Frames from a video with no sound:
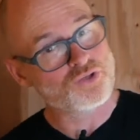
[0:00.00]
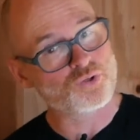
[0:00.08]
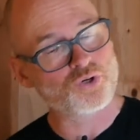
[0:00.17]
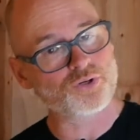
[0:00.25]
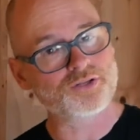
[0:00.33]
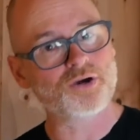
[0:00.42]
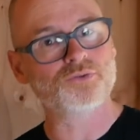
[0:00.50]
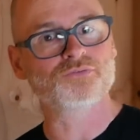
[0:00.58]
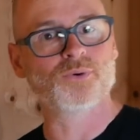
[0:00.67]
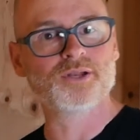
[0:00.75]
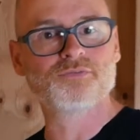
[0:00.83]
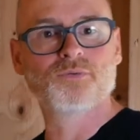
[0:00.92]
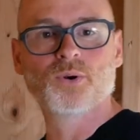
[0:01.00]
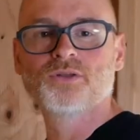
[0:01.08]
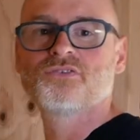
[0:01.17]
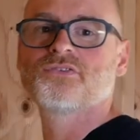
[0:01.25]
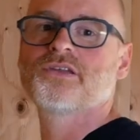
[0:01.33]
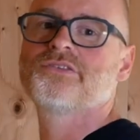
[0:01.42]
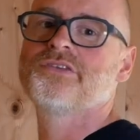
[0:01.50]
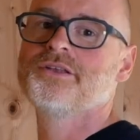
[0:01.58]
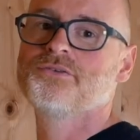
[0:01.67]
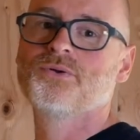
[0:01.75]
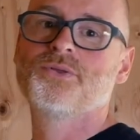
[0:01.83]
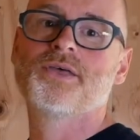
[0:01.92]
You could go 24 inches on
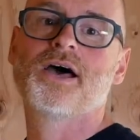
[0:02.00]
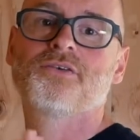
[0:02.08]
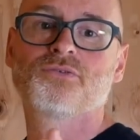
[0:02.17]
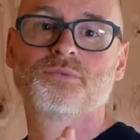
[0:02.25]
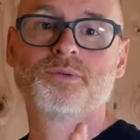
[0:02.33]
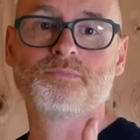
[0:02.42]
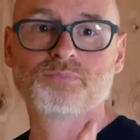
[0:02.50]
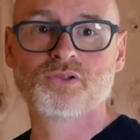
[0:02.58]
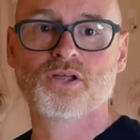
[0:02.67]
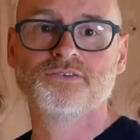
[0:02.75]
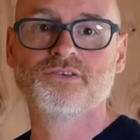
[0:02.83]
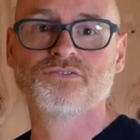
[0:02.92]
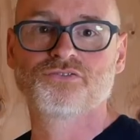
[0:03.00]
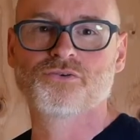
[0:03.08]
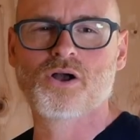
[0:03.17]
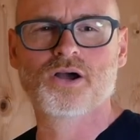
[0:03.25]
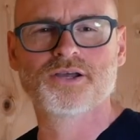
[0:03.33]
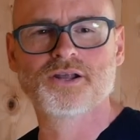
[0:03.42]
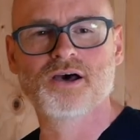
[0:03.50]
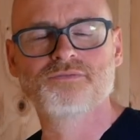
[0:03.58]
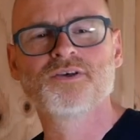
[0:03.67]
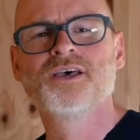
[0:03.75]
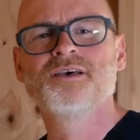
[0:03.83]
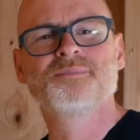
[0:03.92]
center and the house would be plenty strong
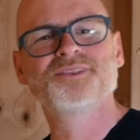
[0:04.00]
enough,